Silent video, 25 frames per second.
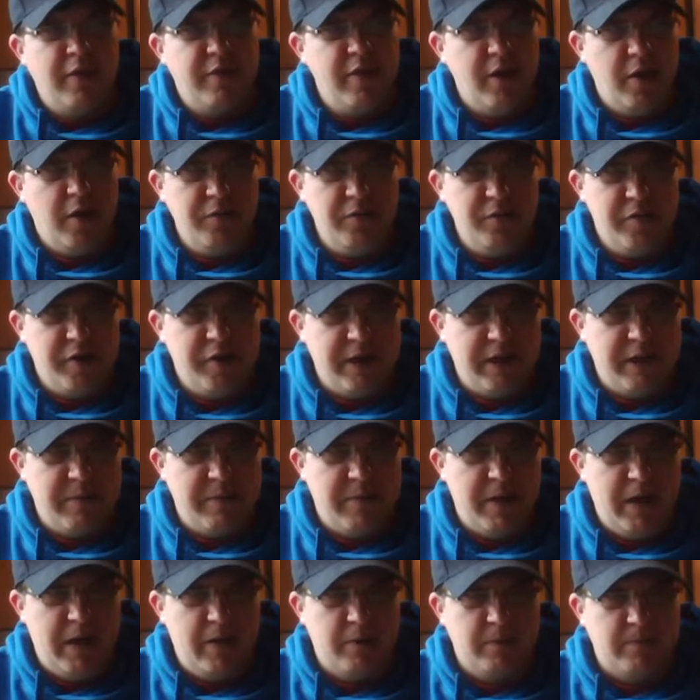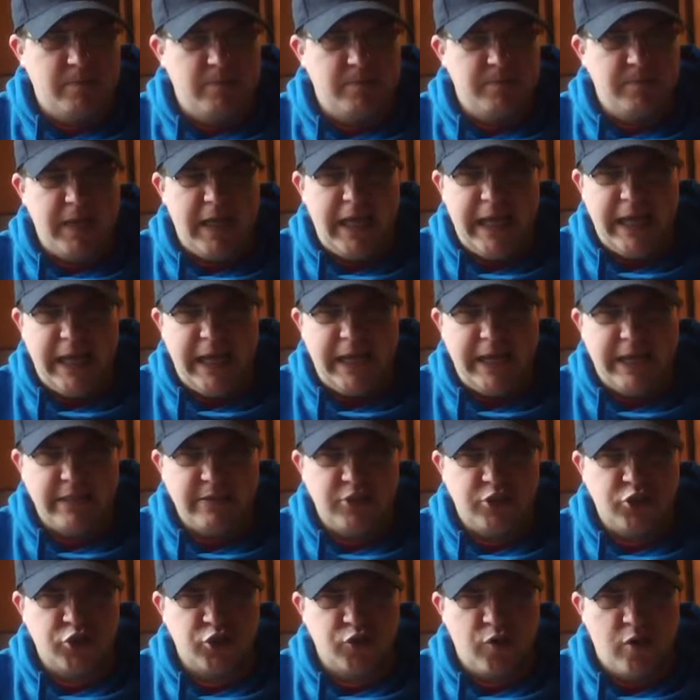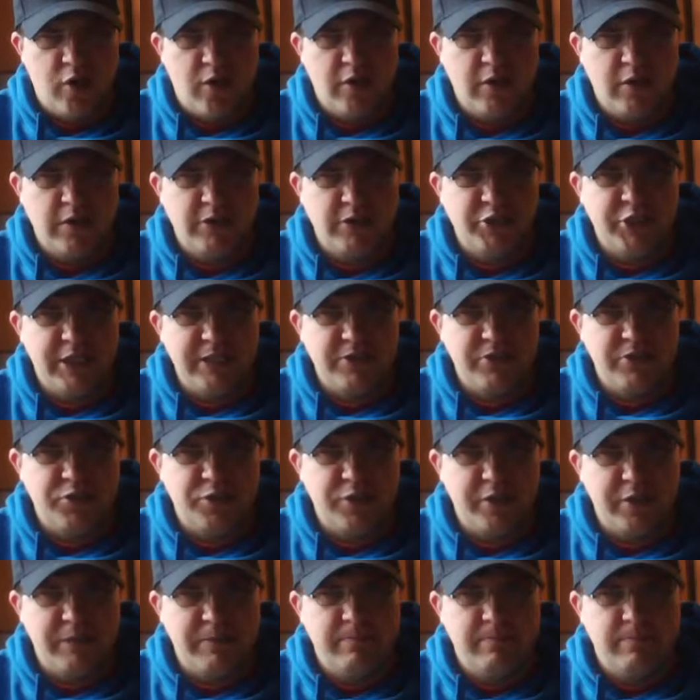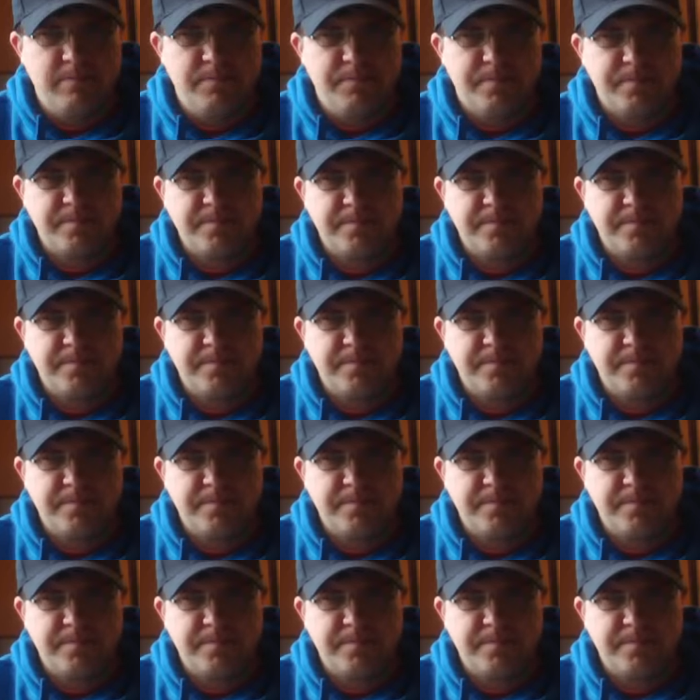The other thing about a strong jet stream